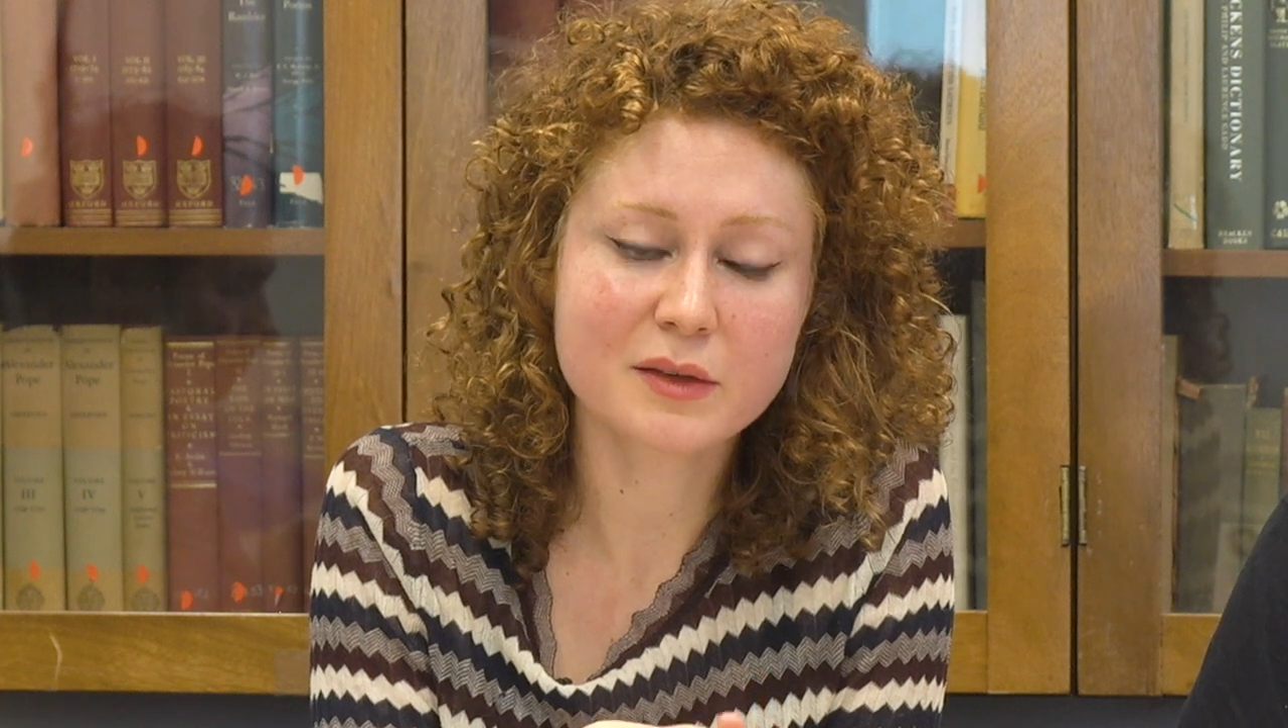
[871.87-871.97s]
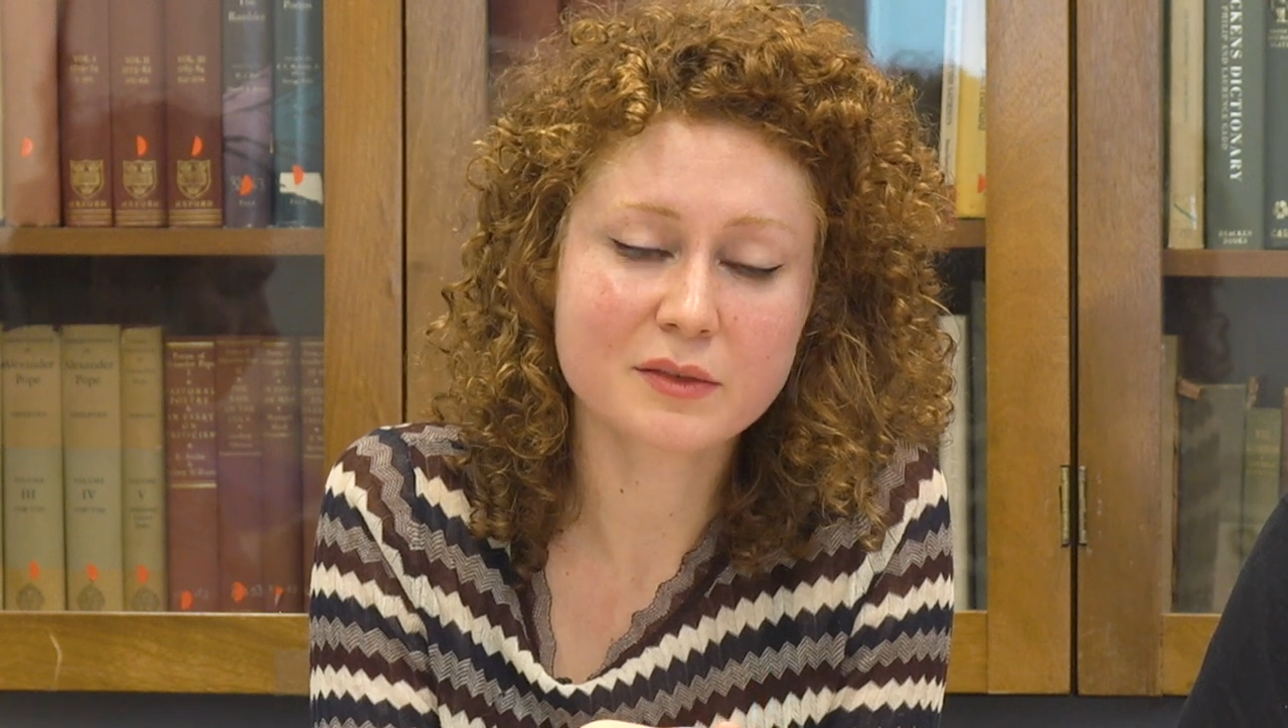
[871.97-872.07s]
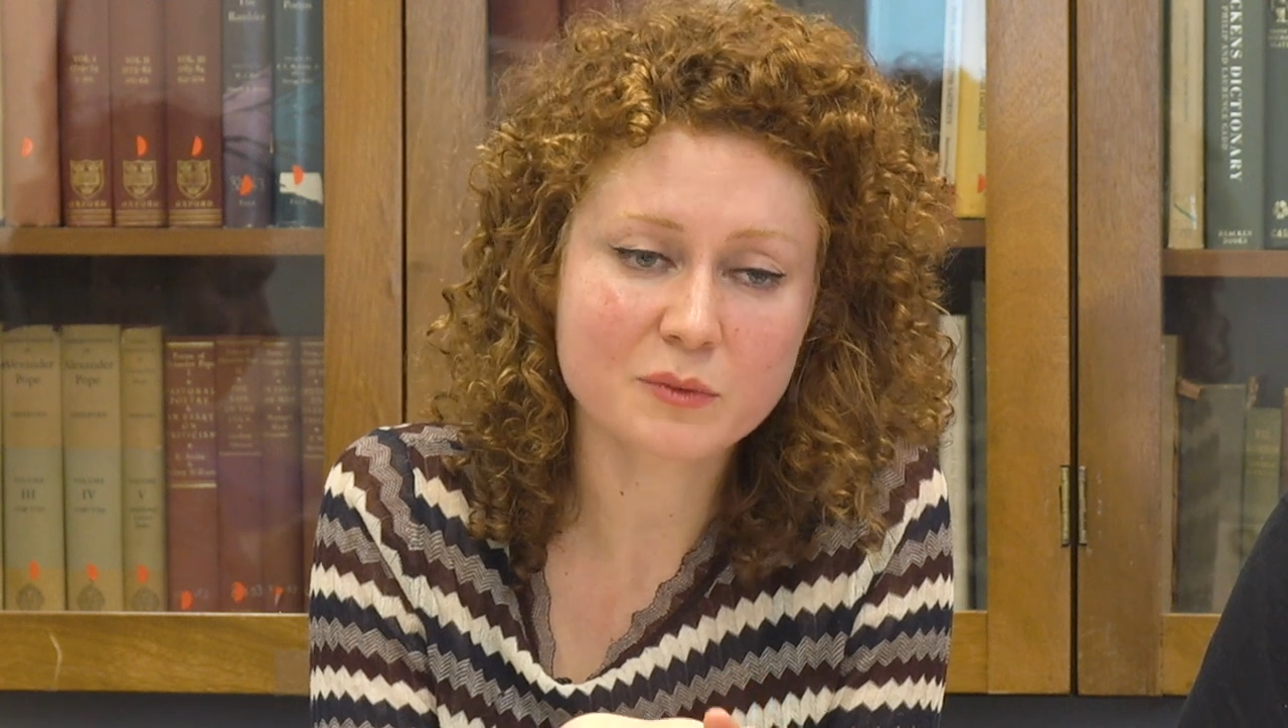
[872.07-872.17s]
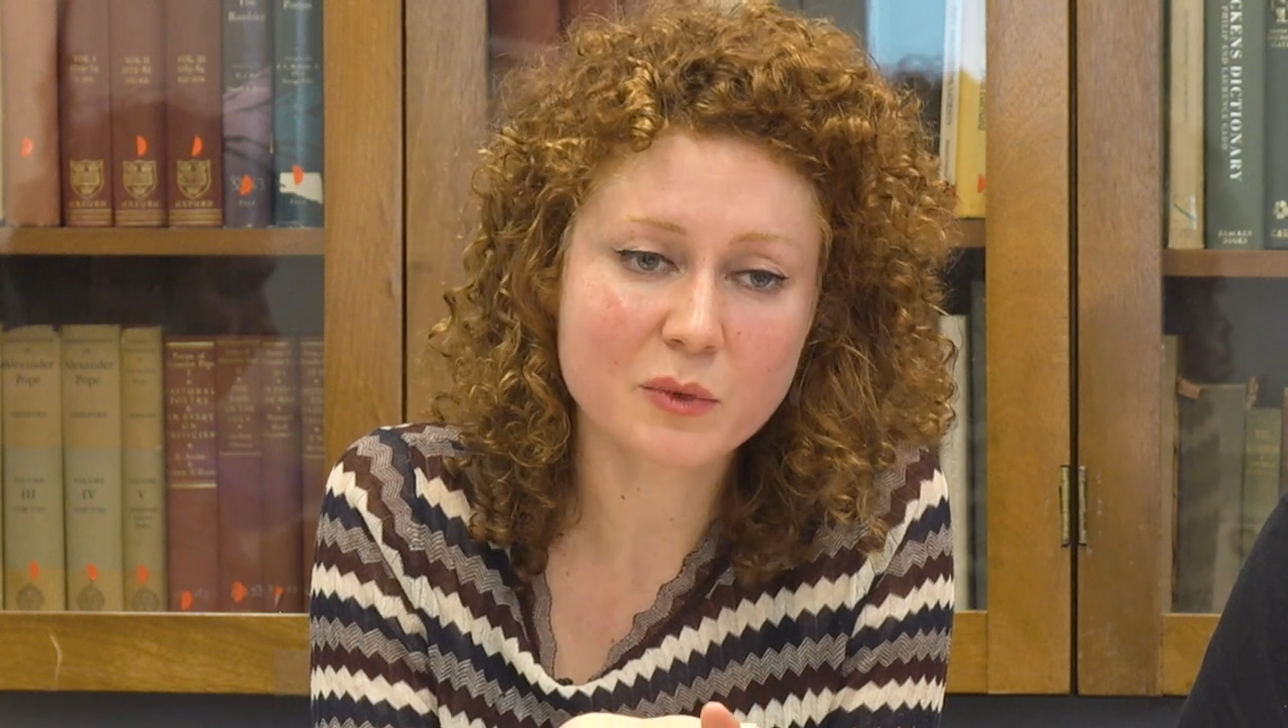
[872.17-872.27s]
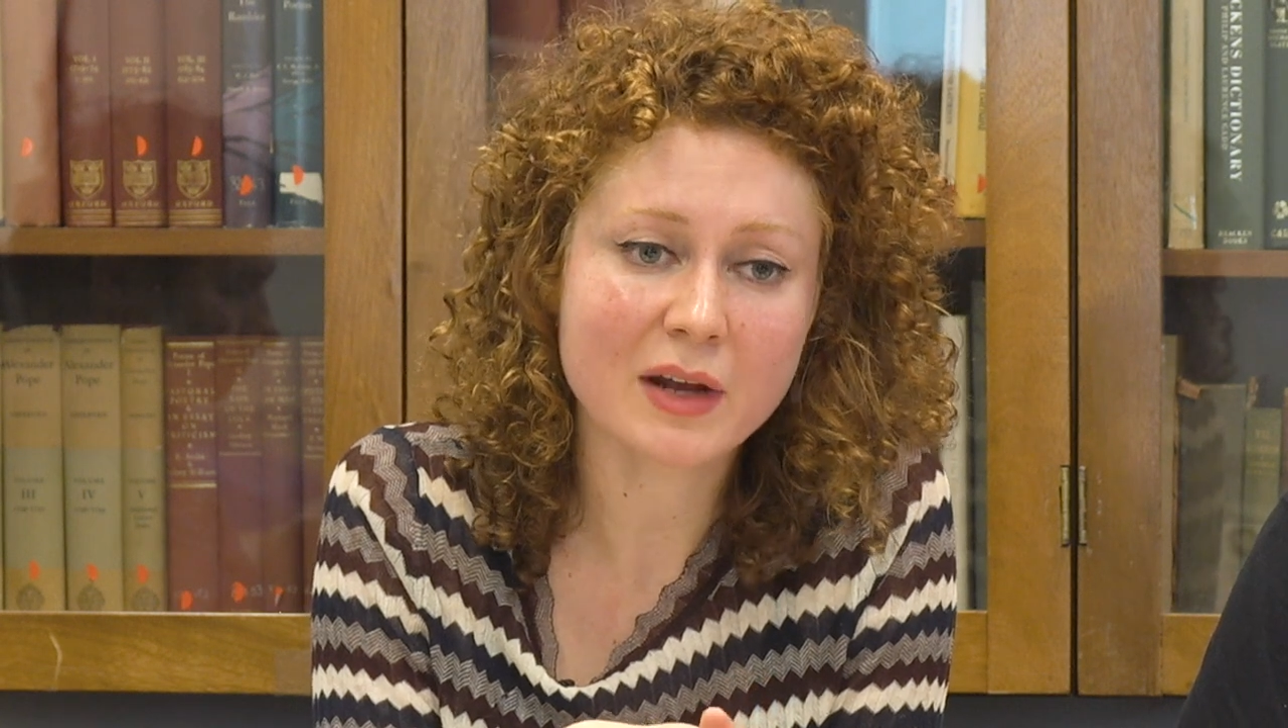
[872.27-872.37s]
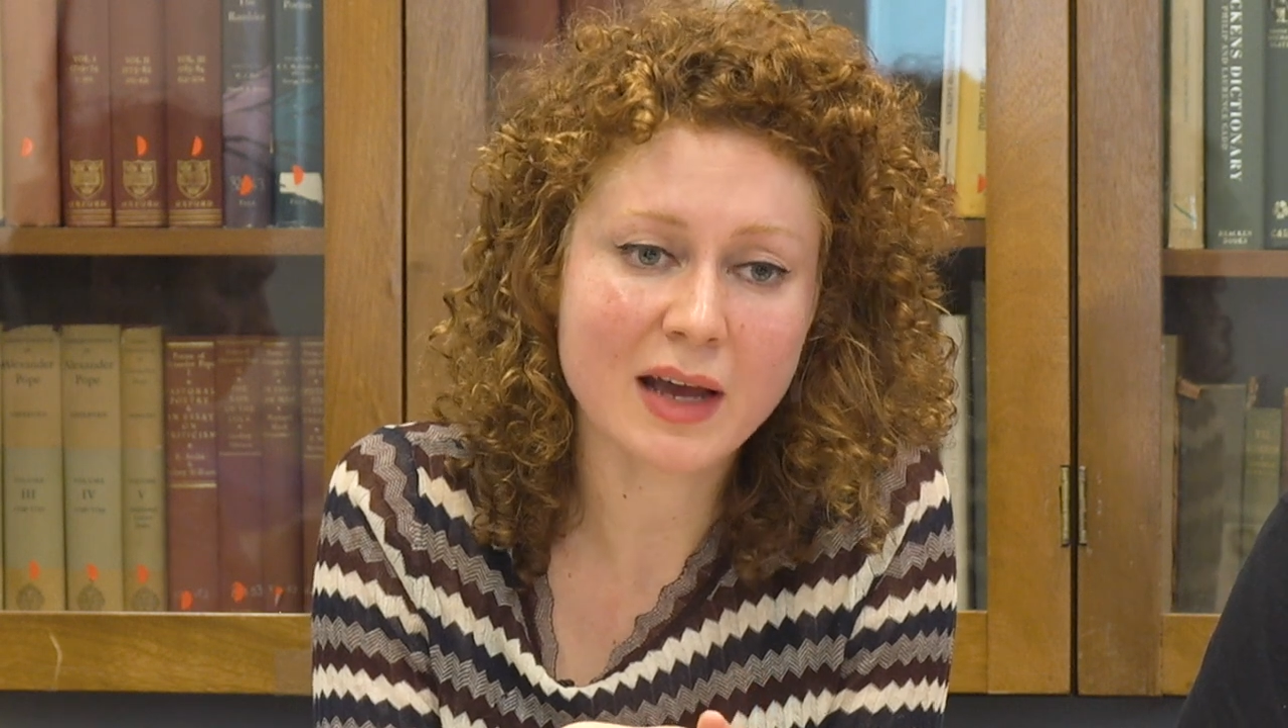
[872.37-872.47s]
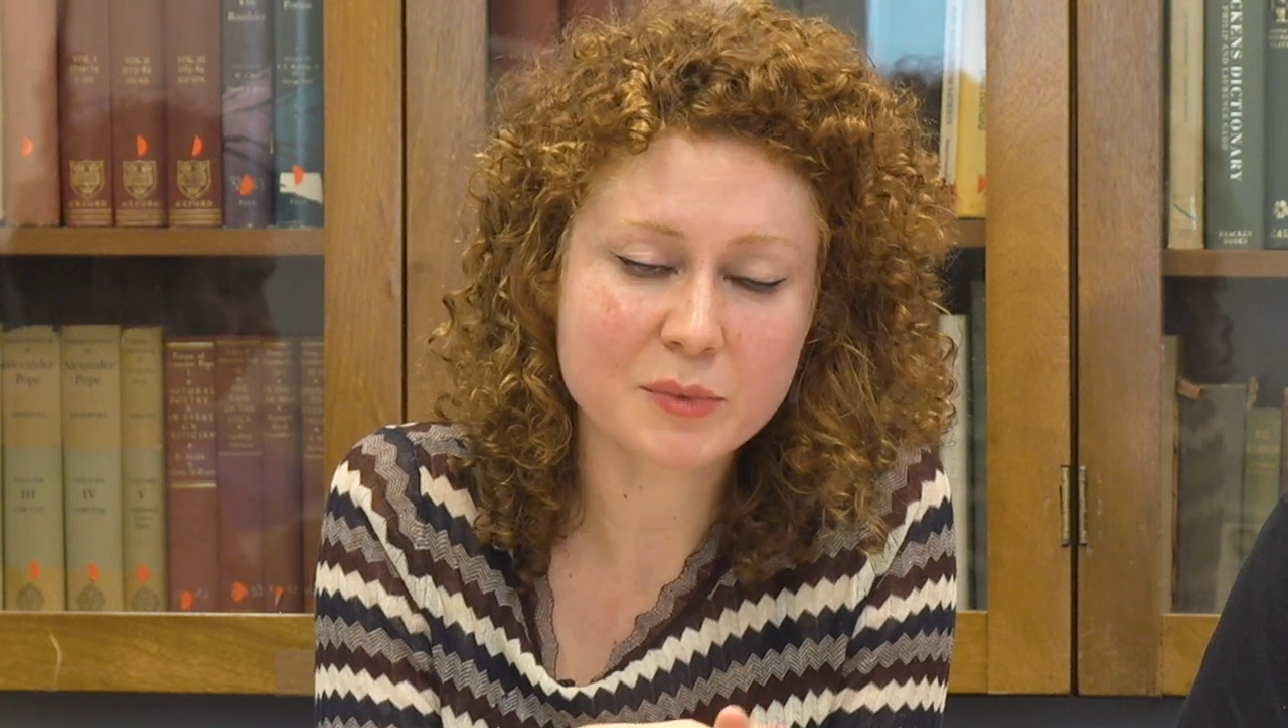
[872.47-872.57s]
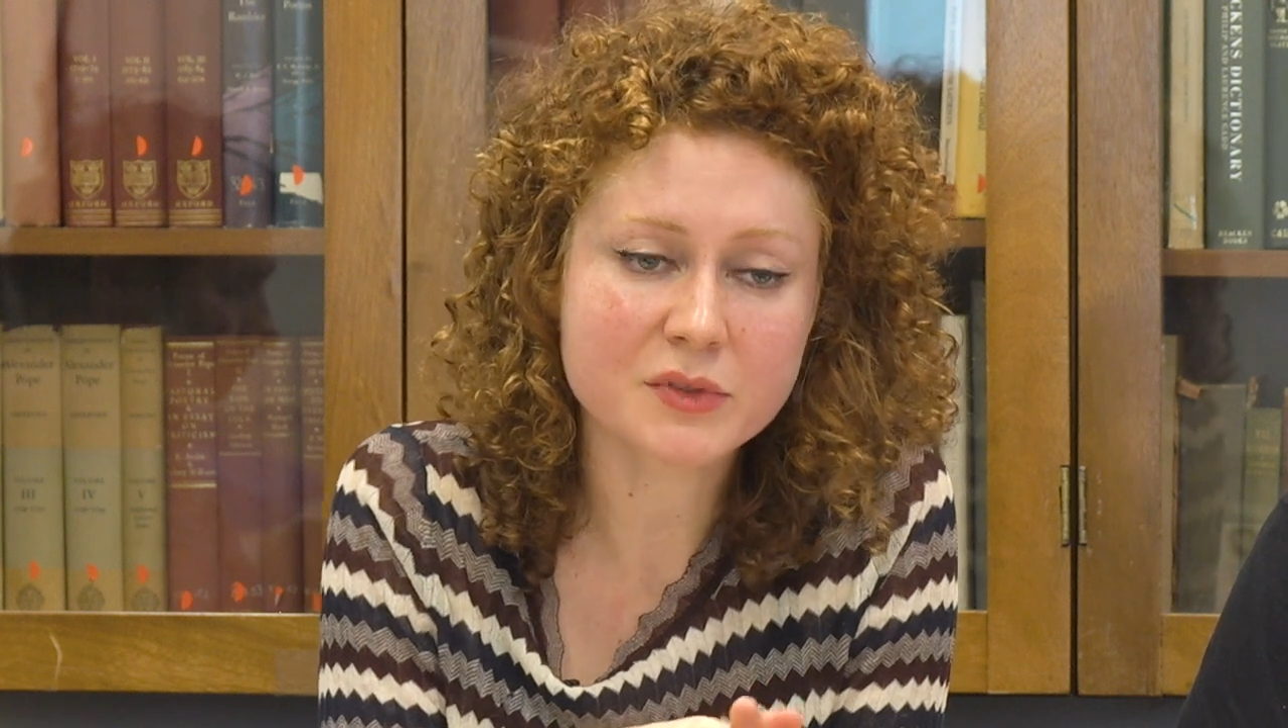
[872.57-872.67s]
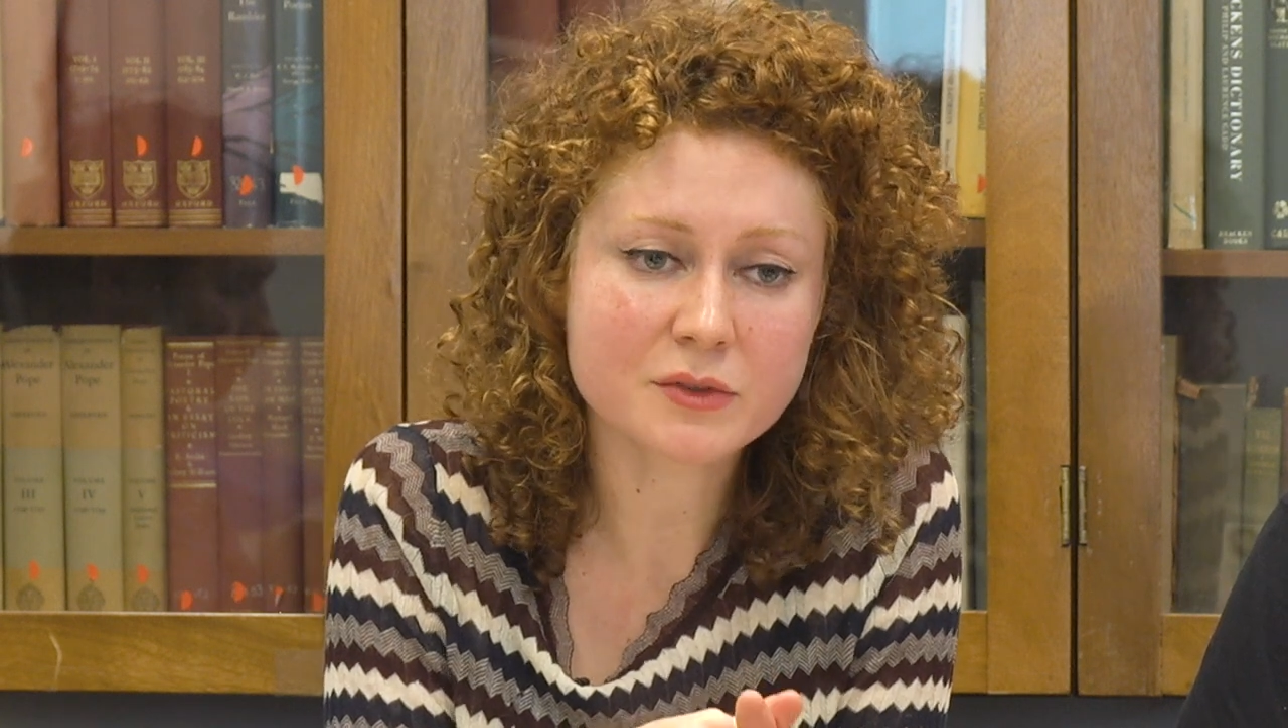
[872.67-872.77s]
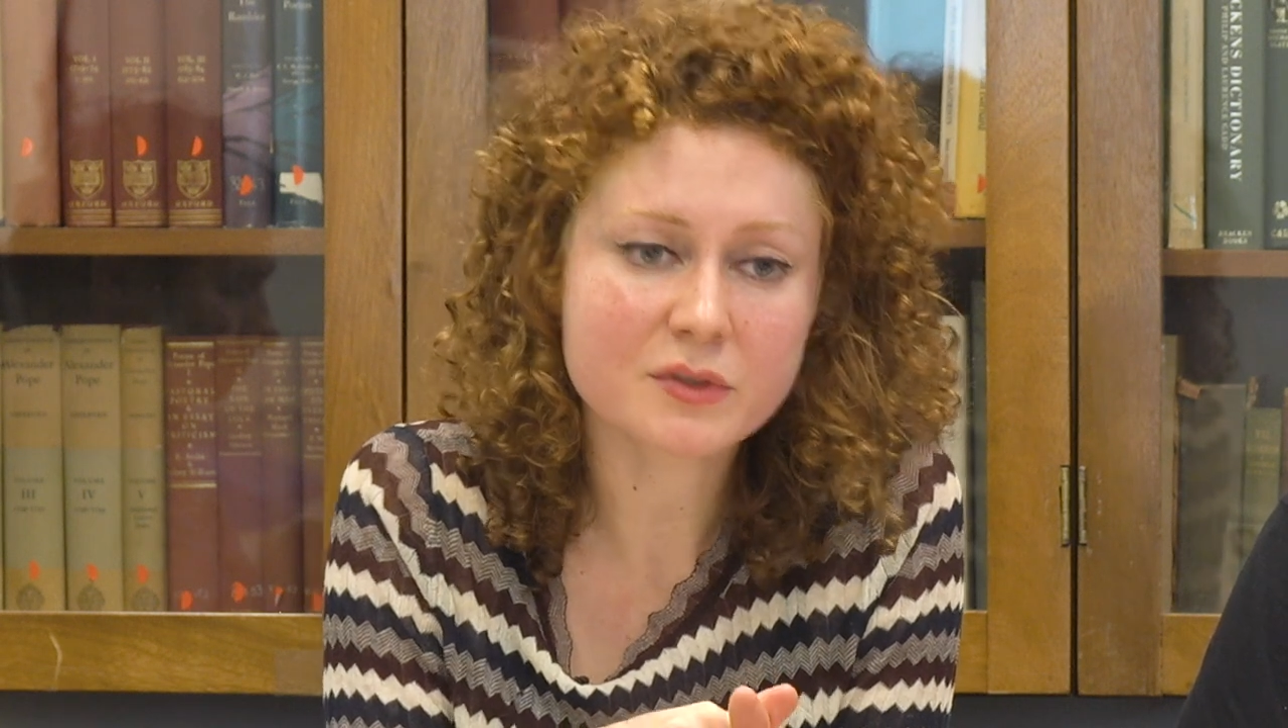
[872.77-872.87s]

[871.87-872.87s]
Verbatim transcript: and what happens